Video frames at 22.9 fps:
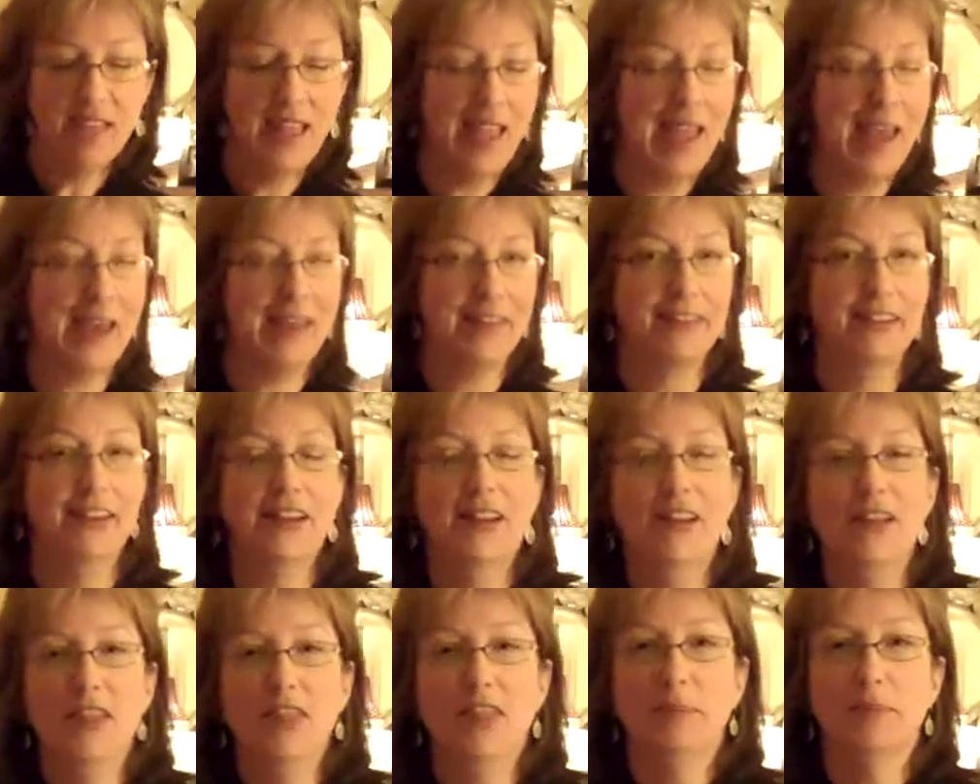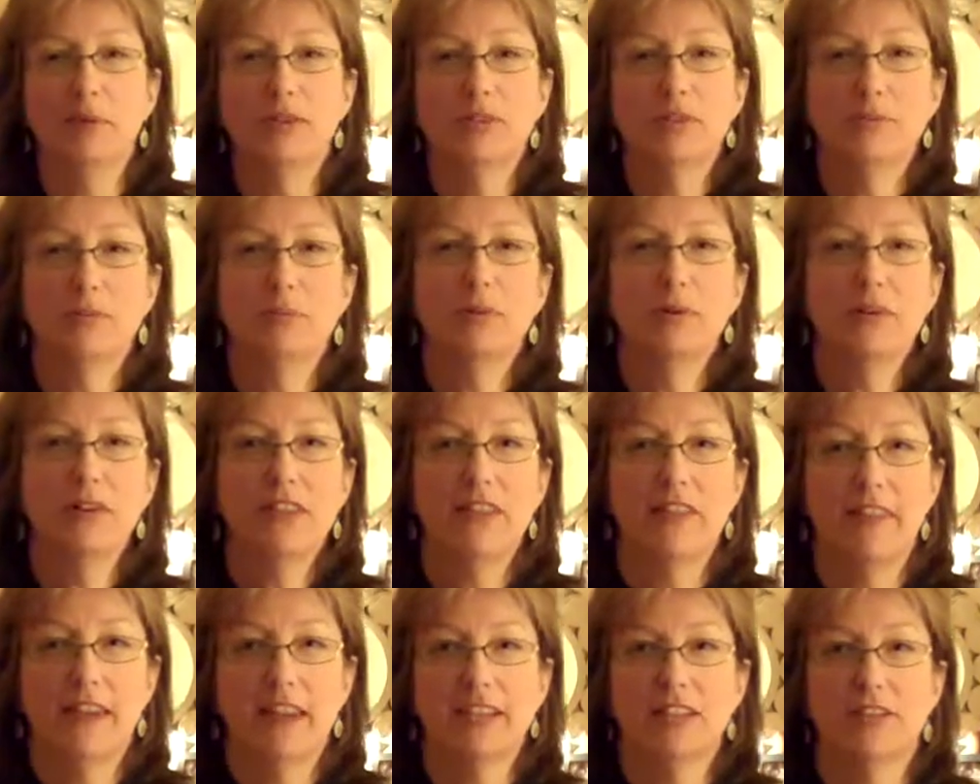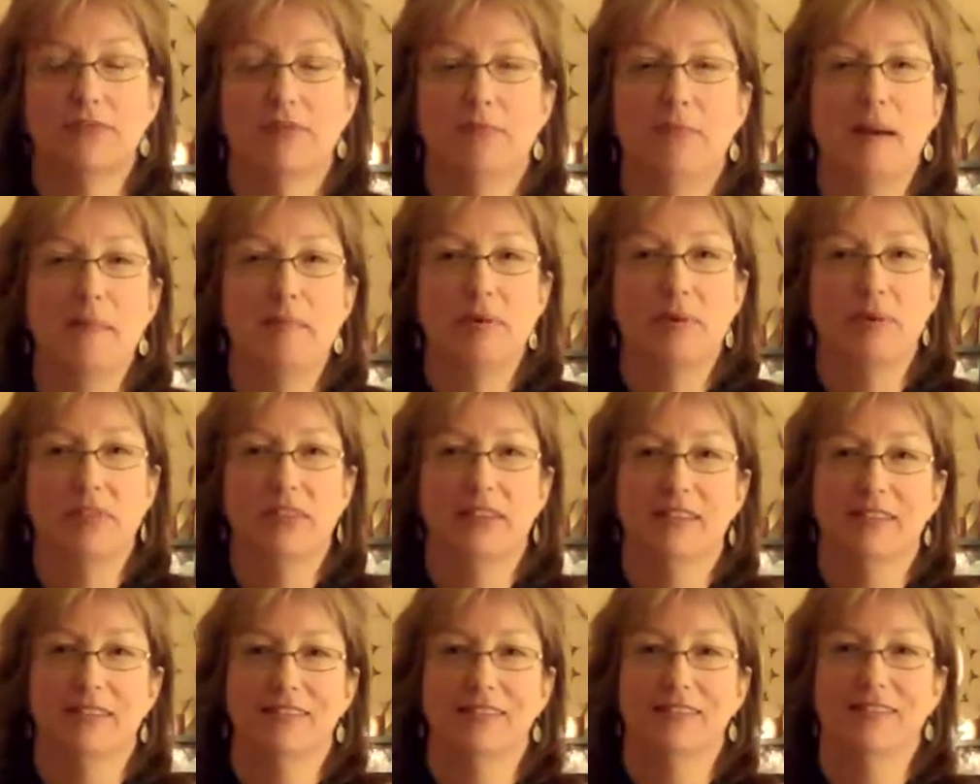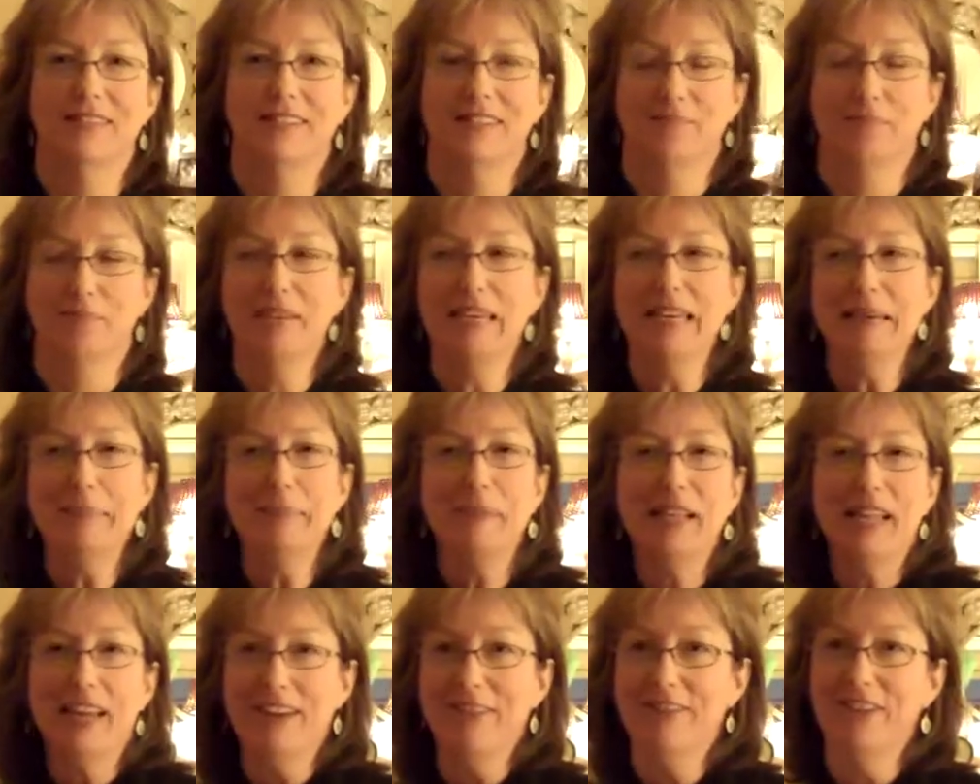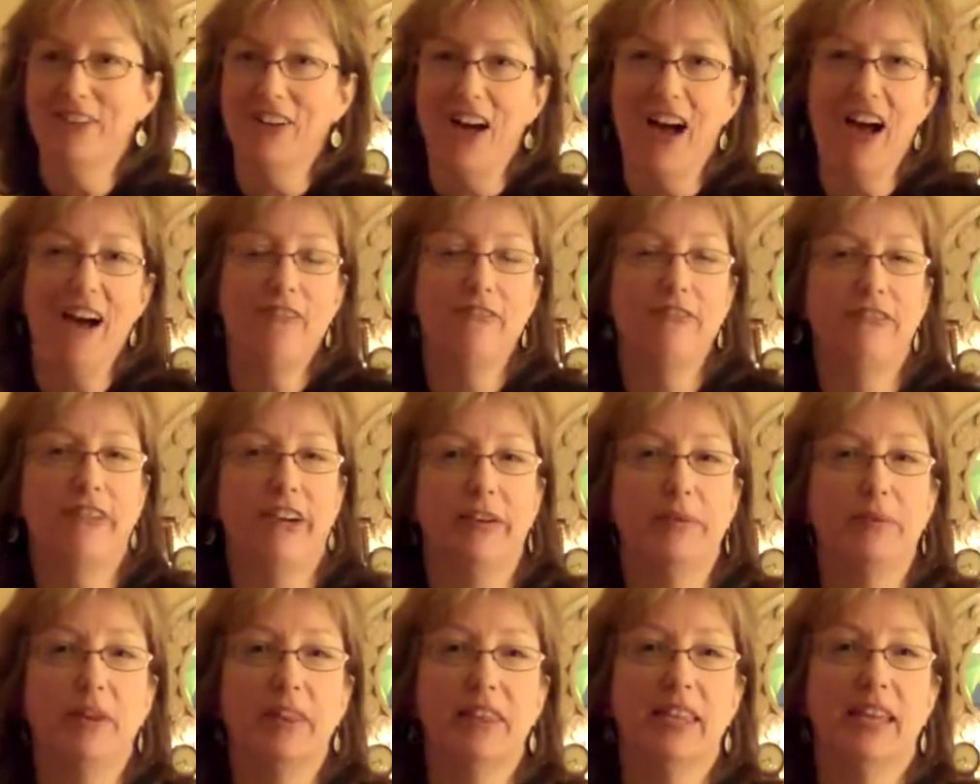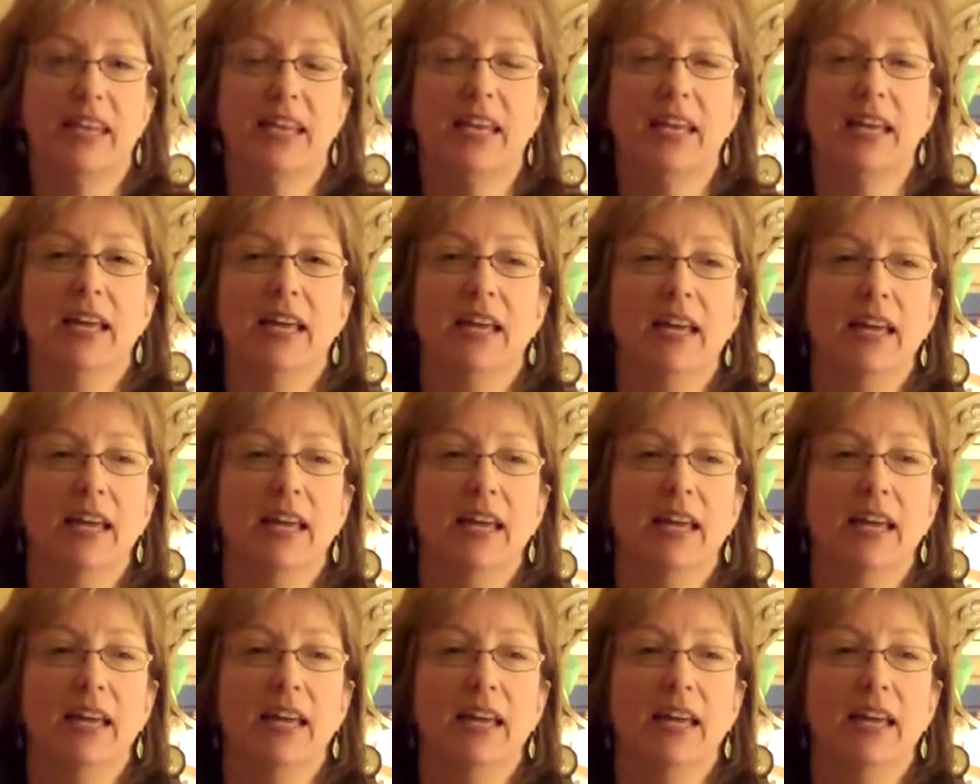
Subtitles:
And the most important thing to remember with this is to be playful, have fun with it,